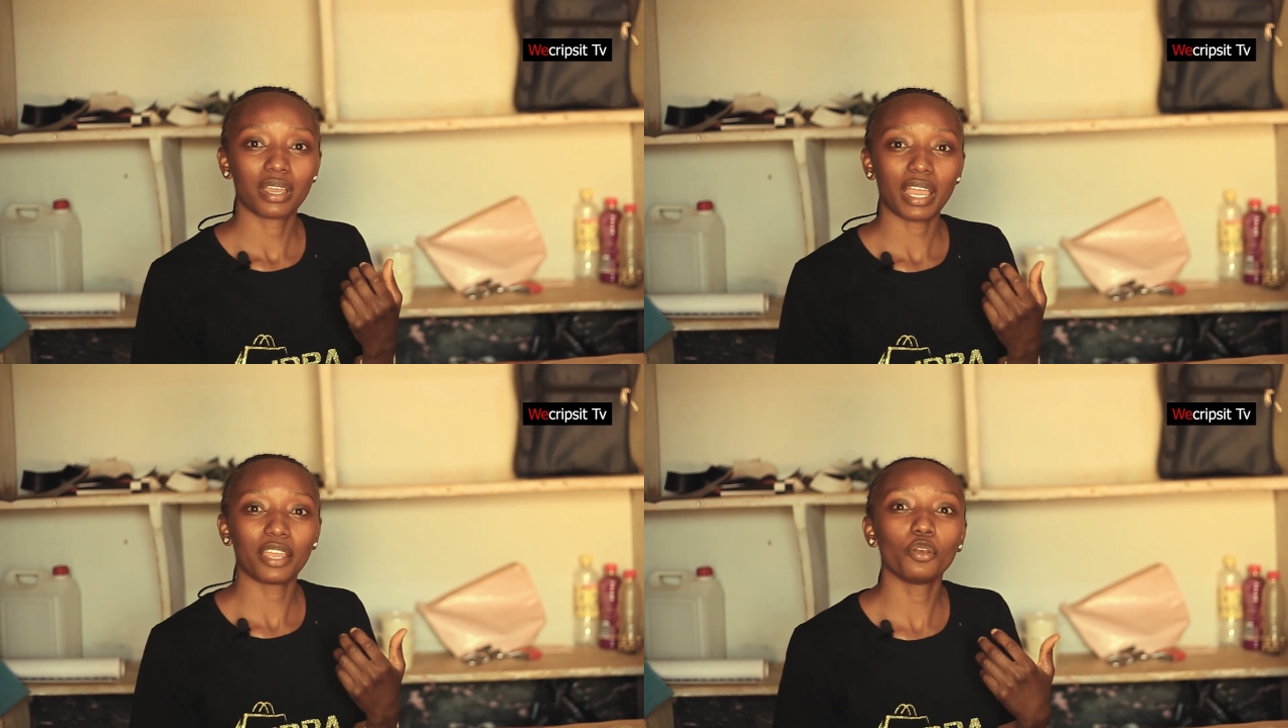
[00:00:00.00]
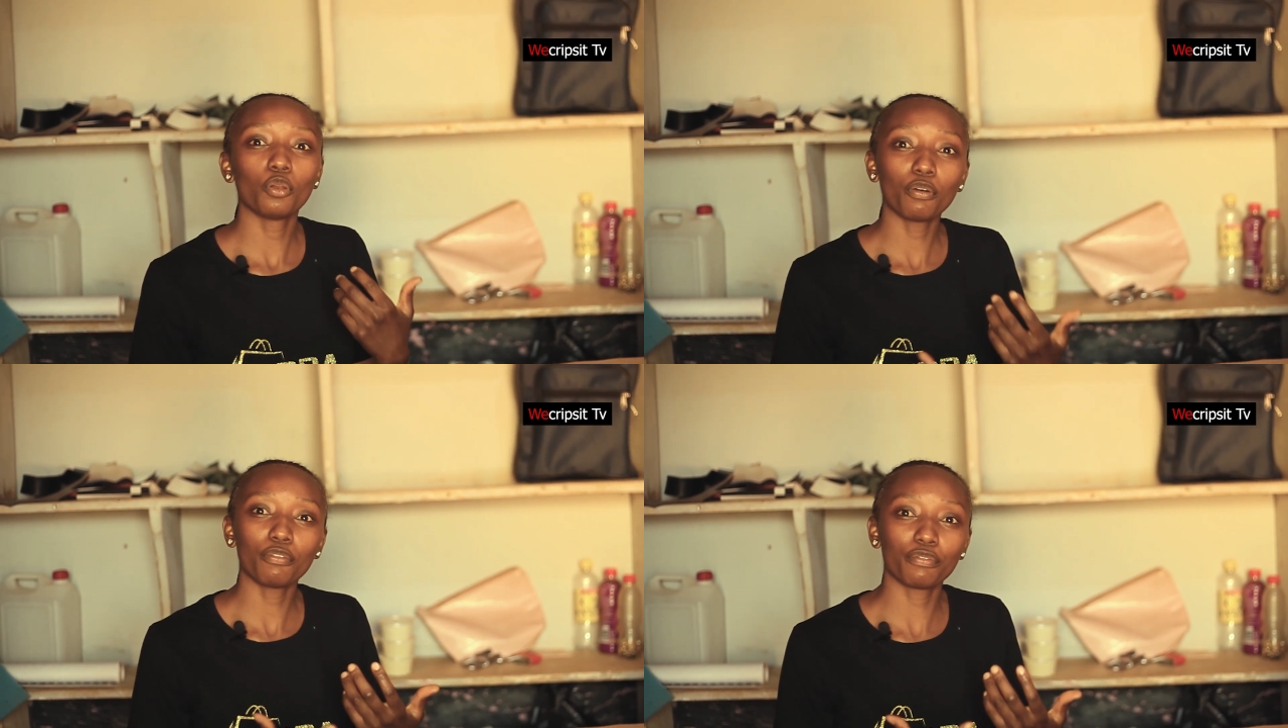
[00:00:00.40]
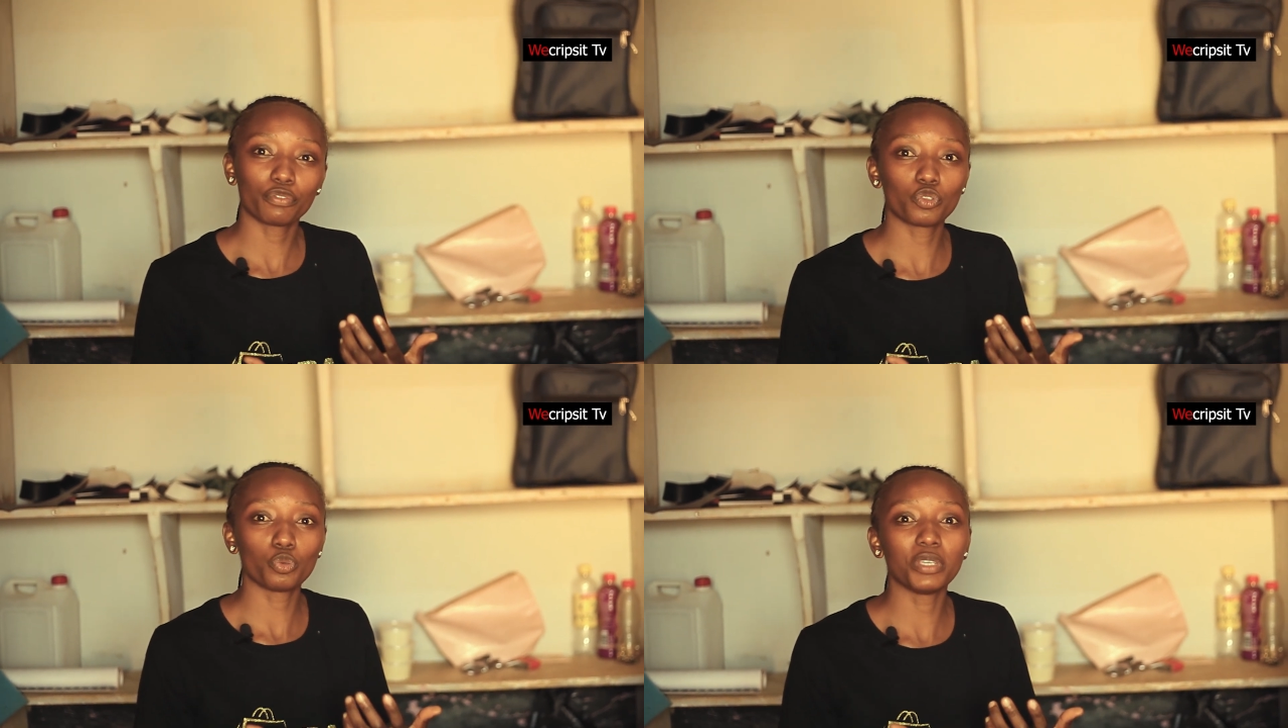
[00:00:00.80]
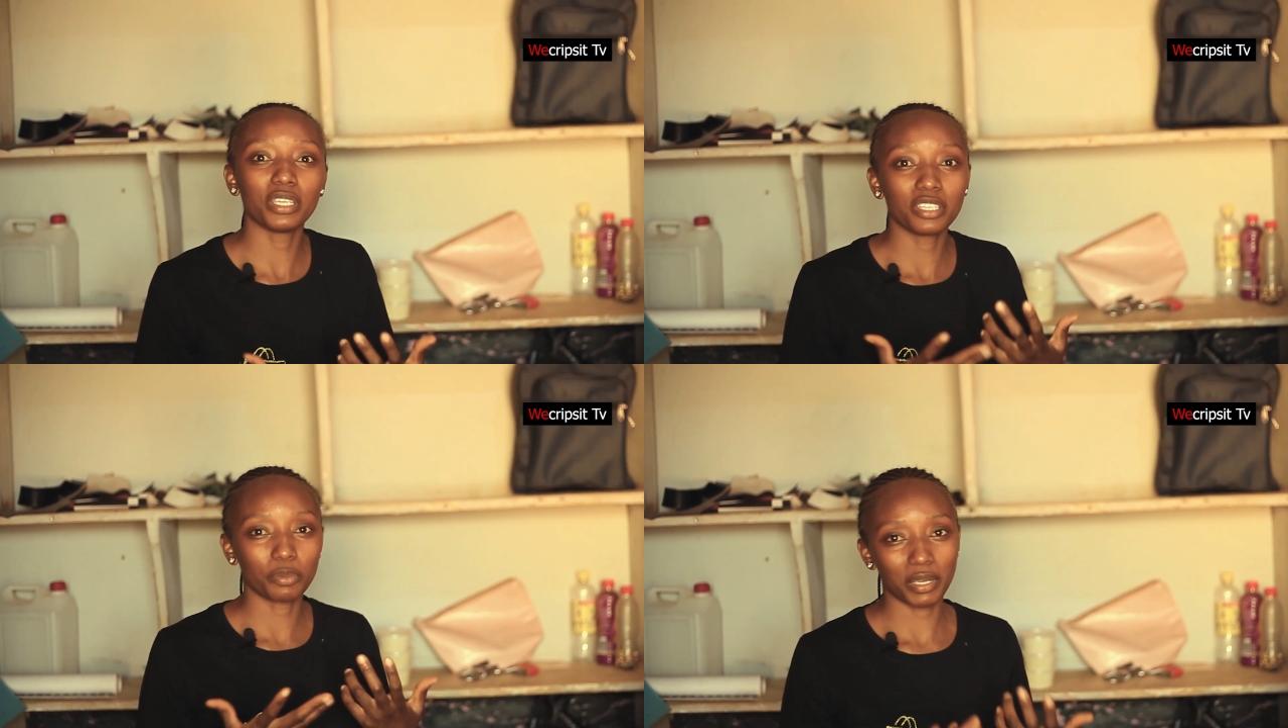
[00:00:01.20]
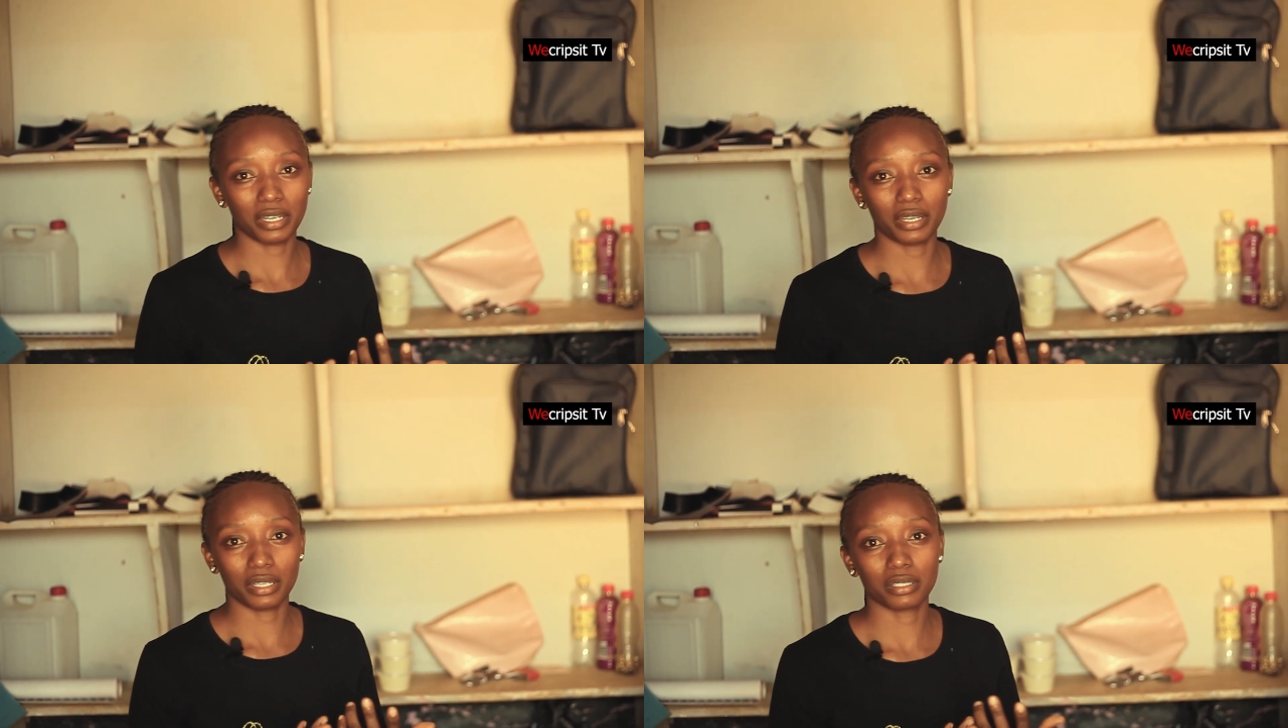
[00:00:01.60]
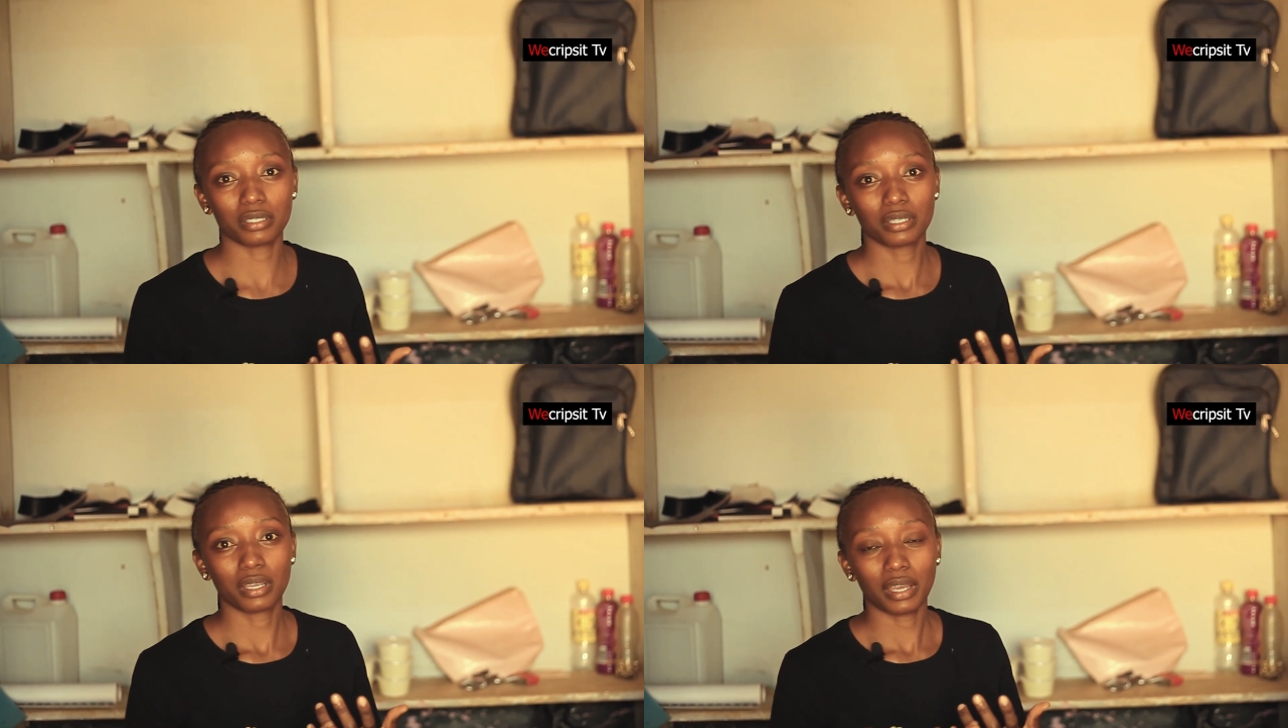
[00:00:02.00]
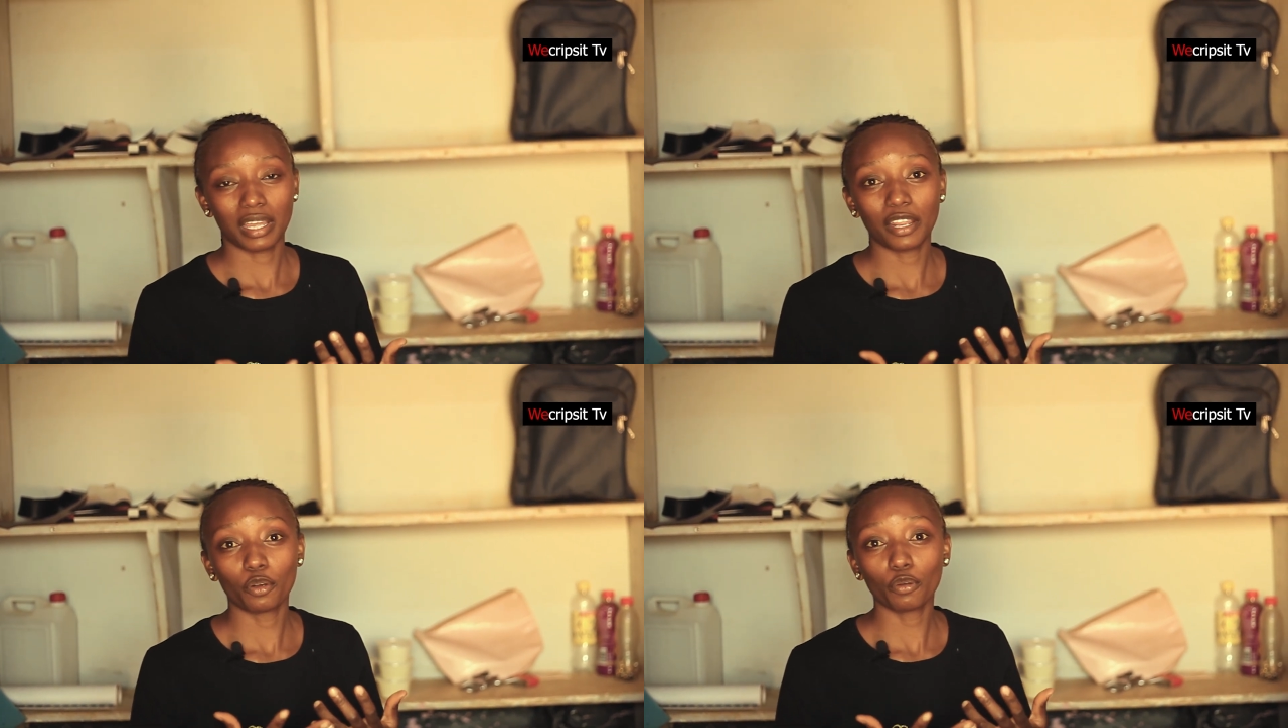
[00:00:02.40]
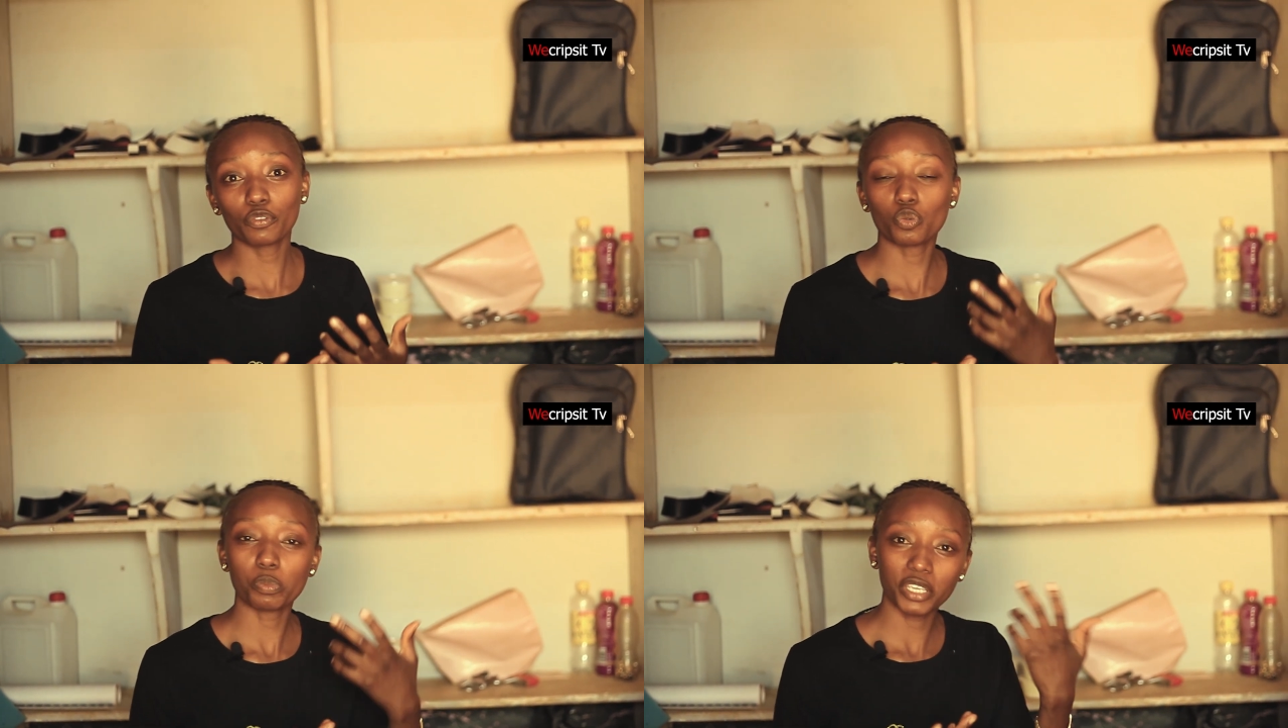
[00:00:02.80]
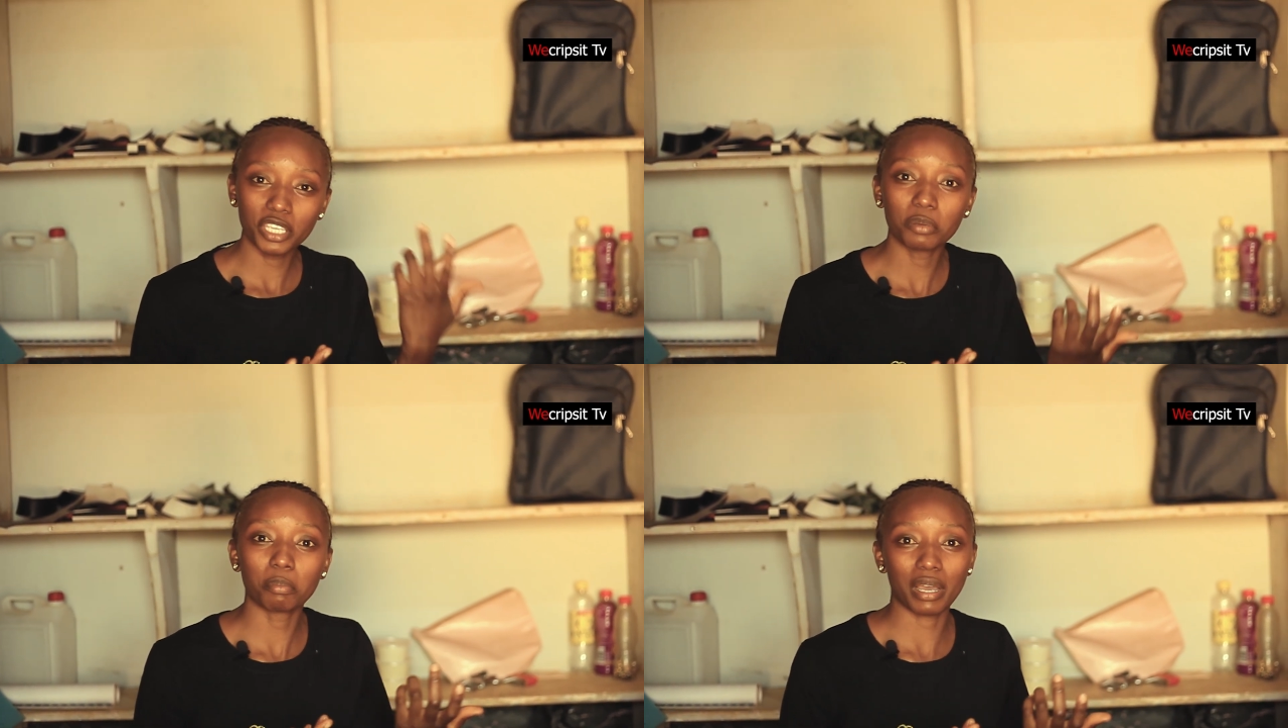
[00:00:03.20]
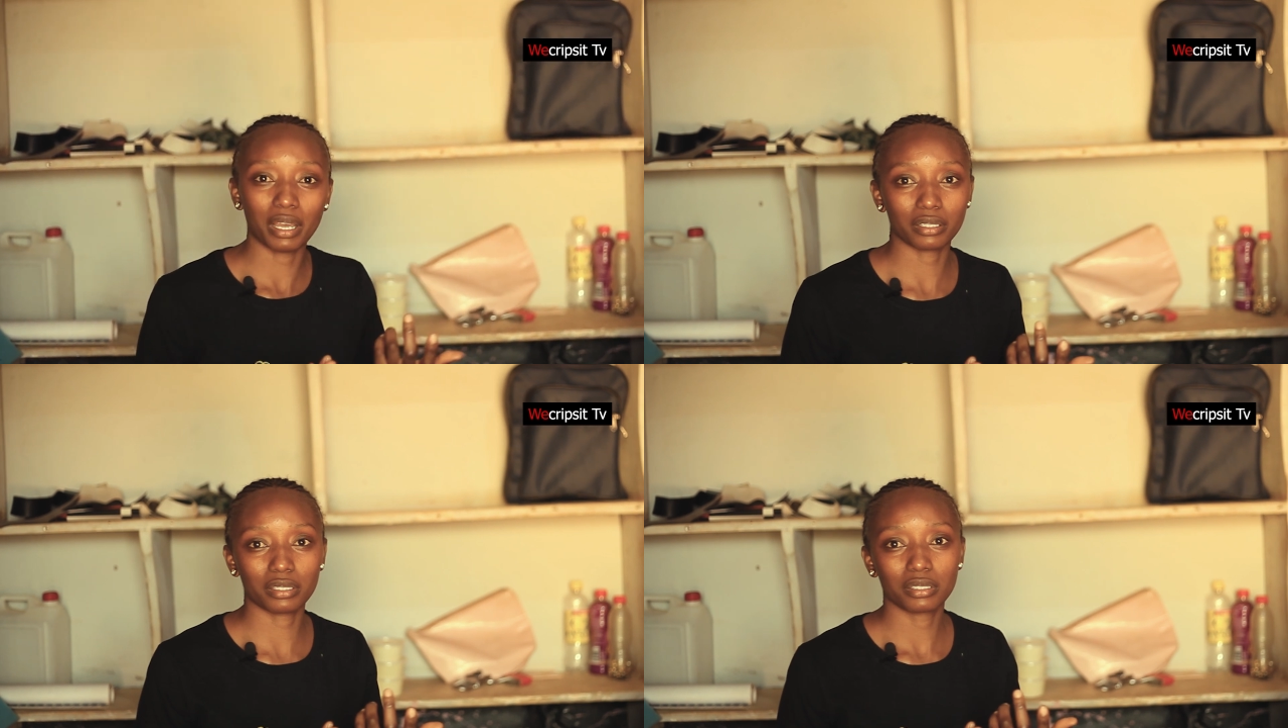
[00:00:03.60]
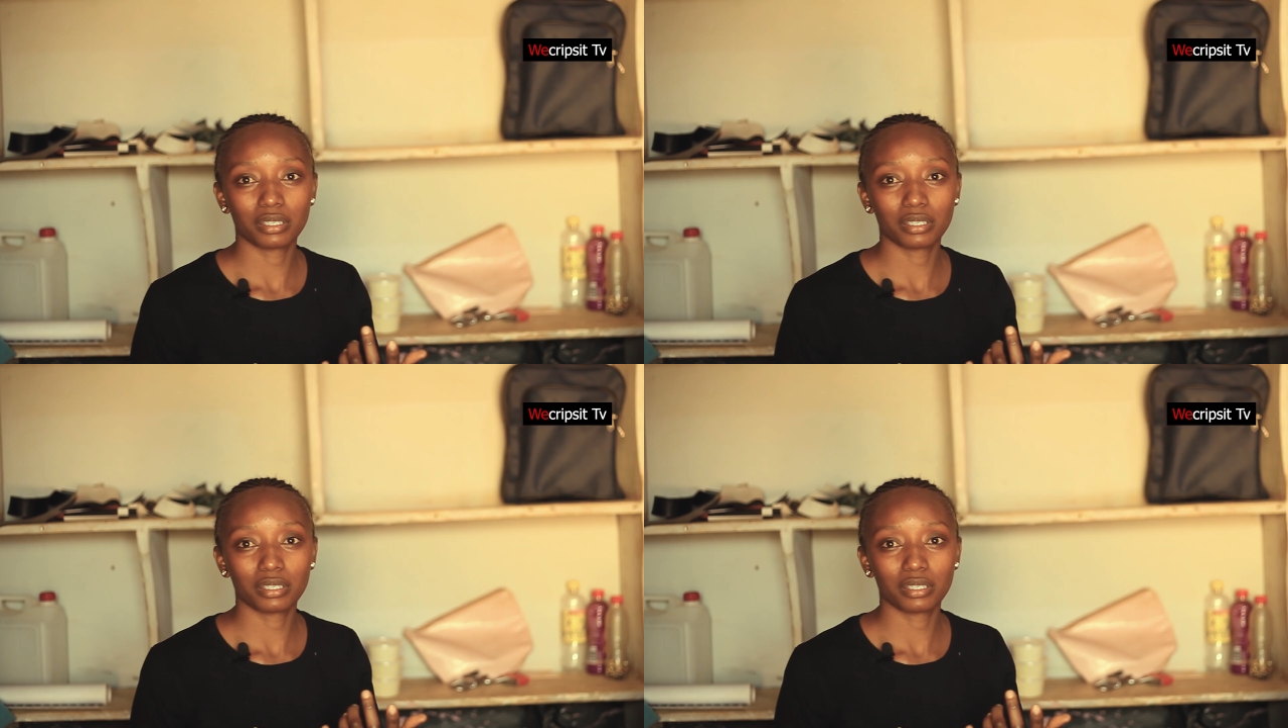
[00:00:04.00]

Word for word: I love to be independent and I love to make impacts